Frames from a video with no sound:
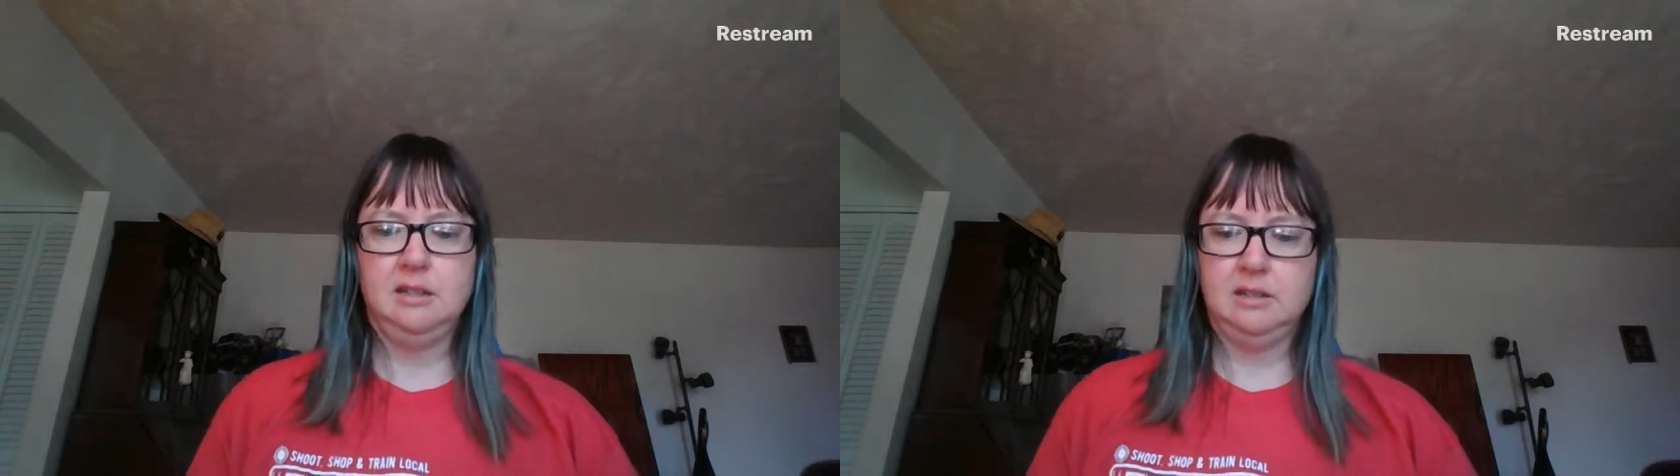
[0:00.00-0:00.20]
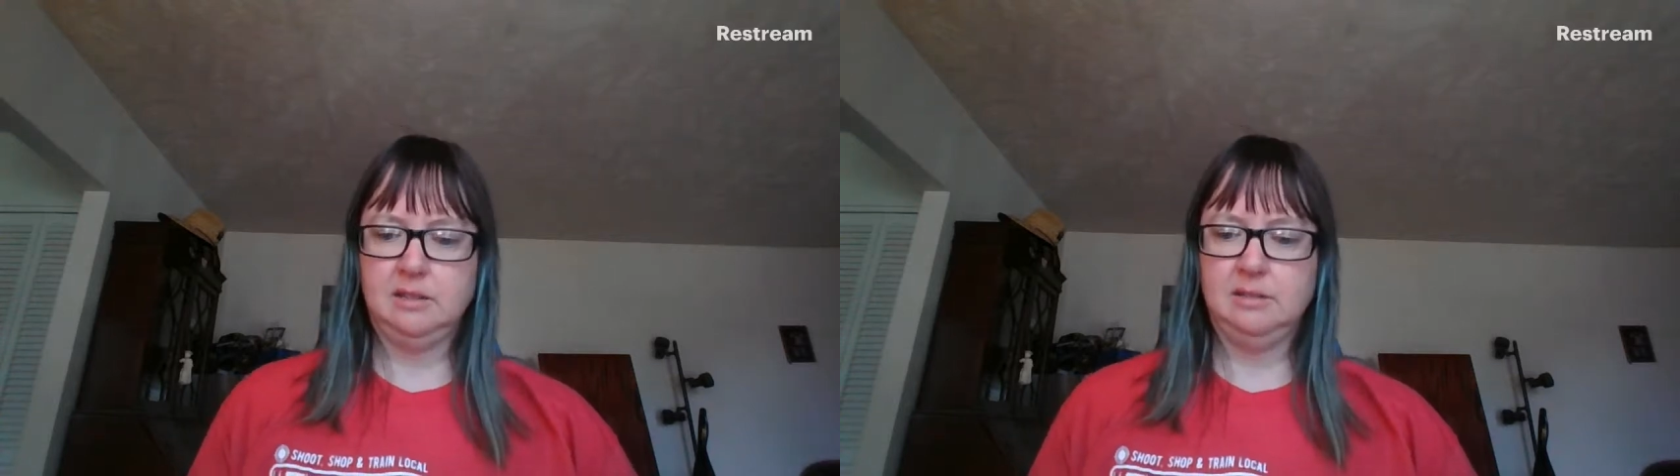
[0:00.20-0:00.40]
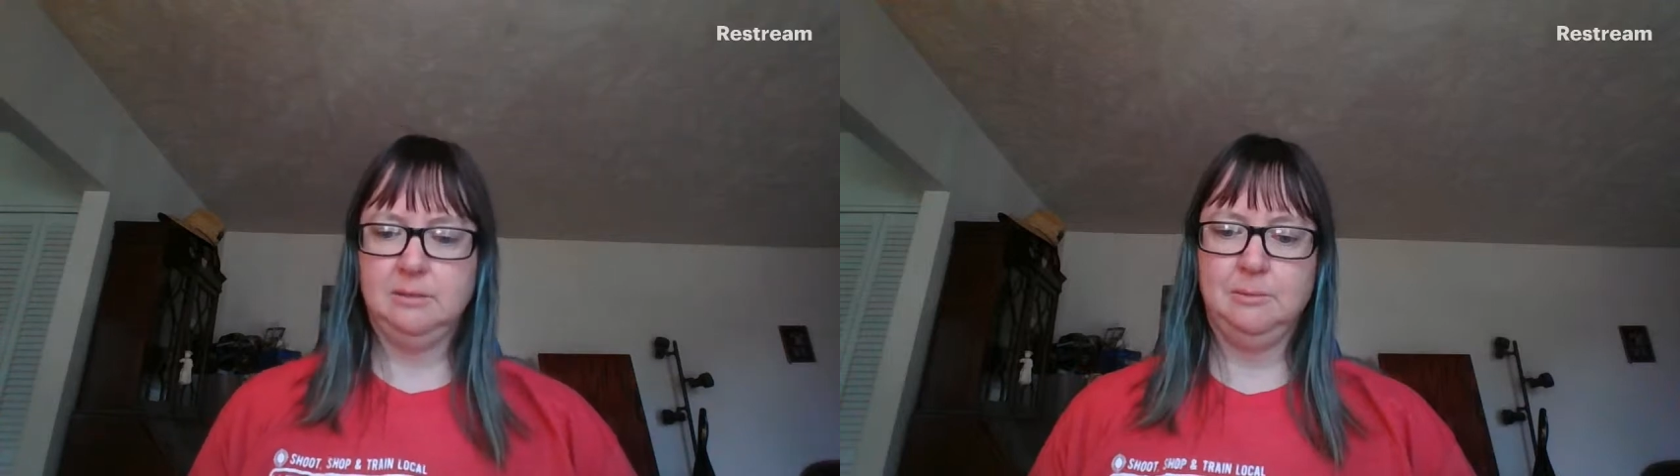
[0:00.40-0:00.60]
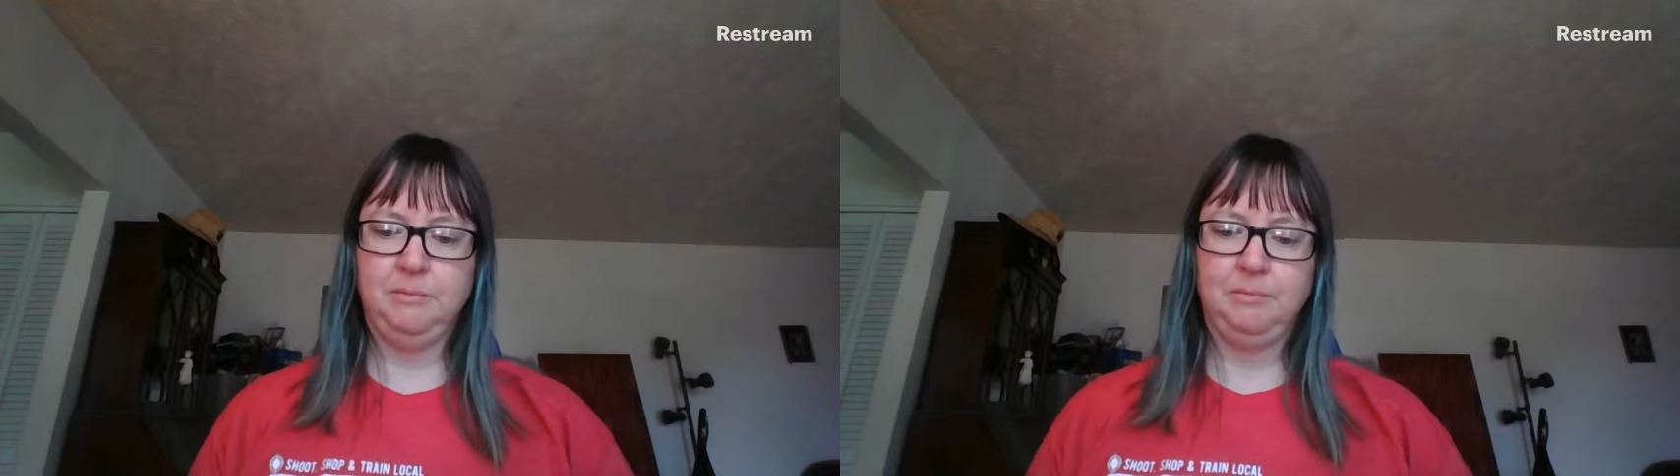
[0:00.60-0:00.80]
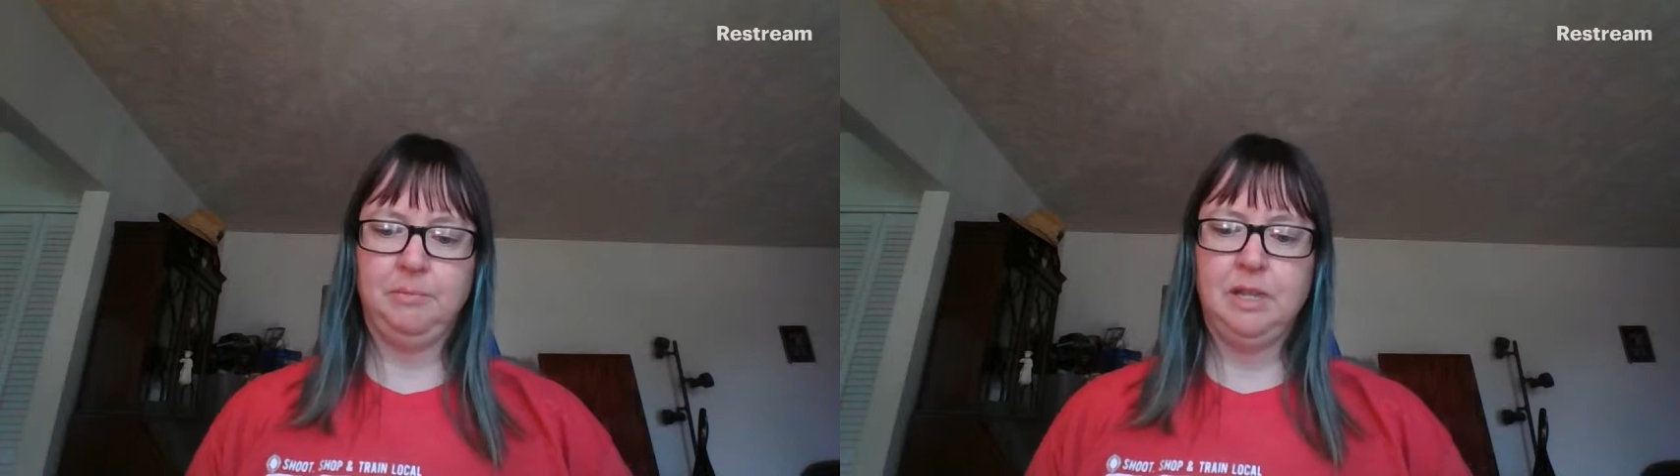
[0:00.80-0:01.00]
So
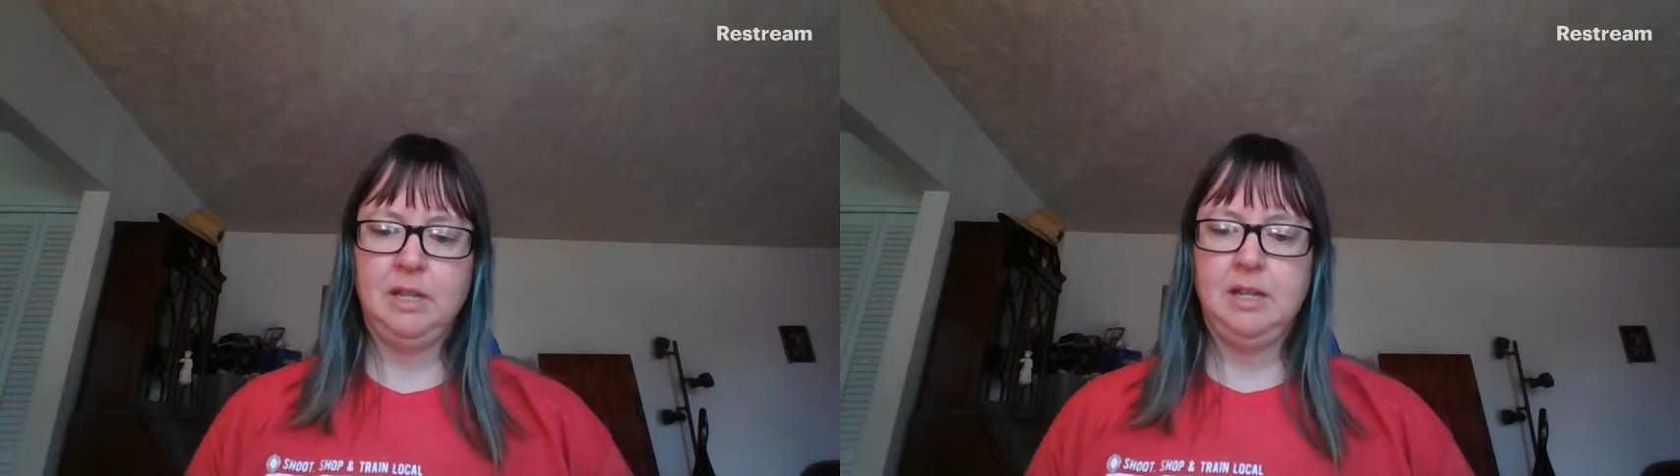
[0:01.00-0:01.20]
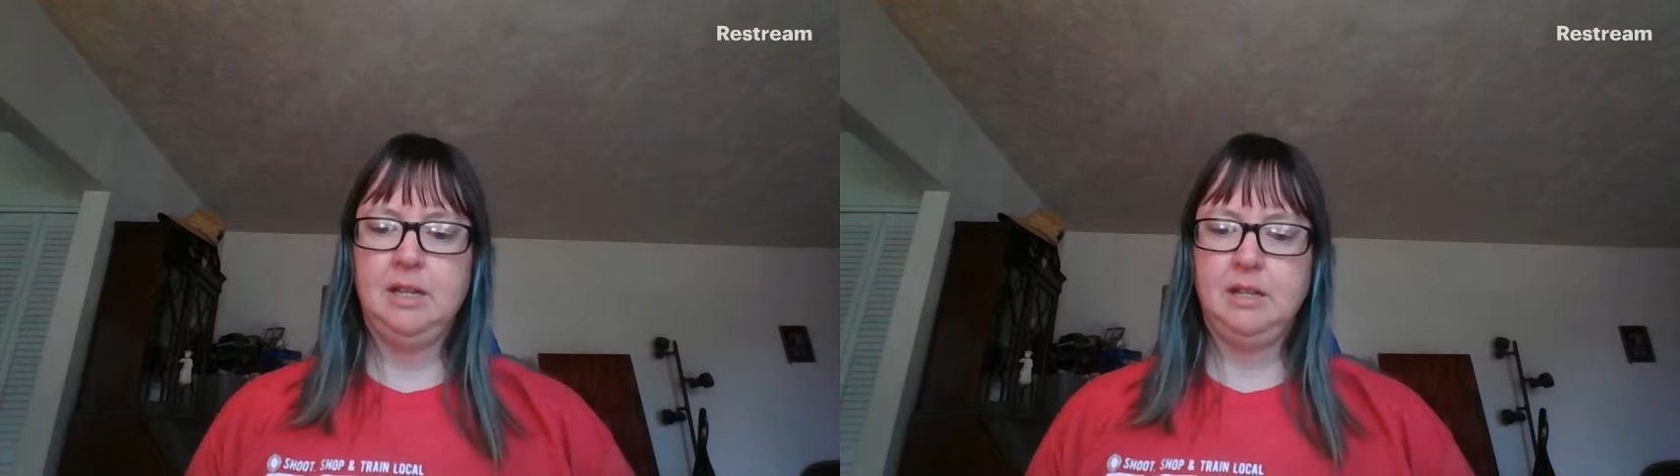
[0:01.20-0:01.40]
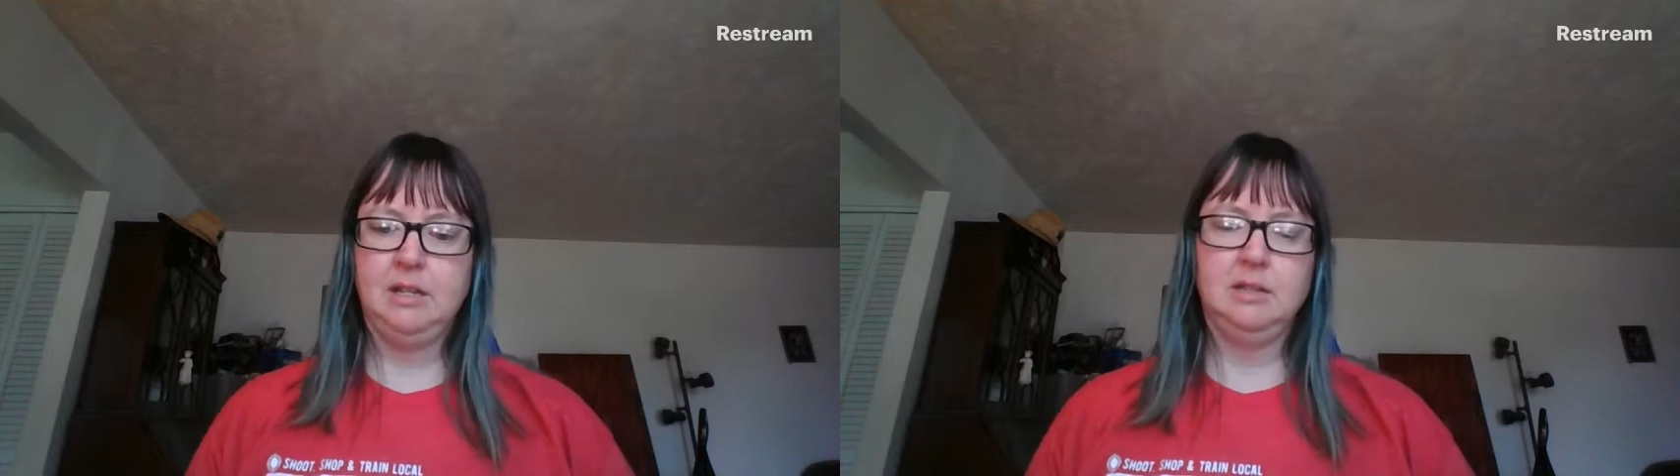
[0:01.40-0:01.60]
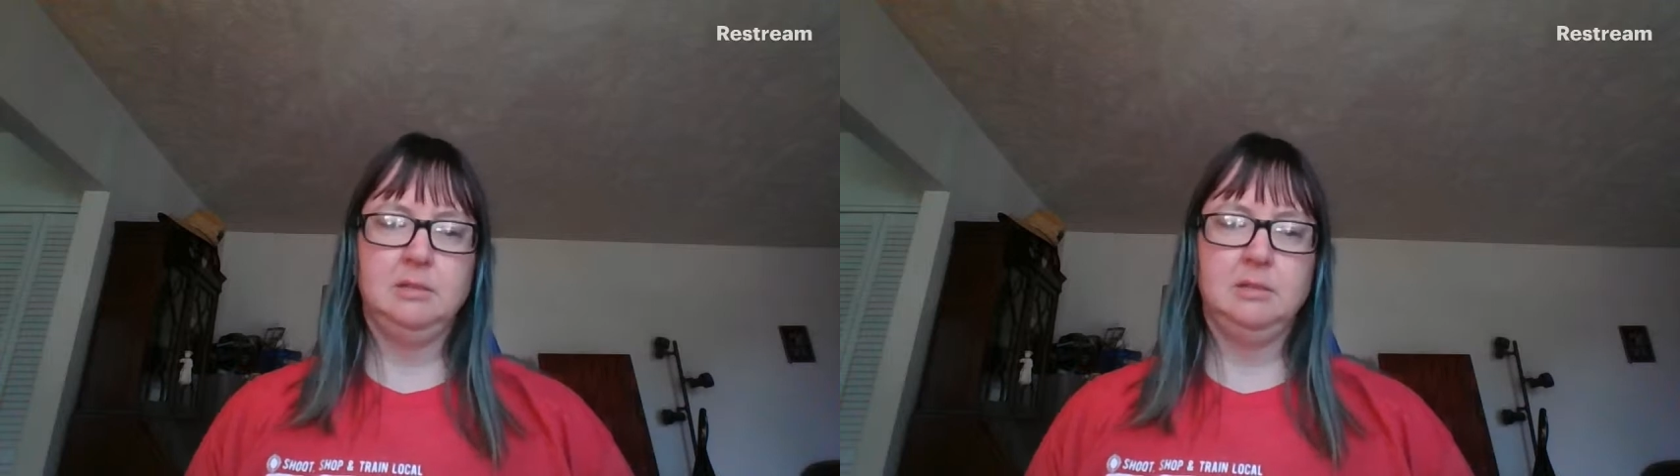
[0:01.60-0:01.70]
that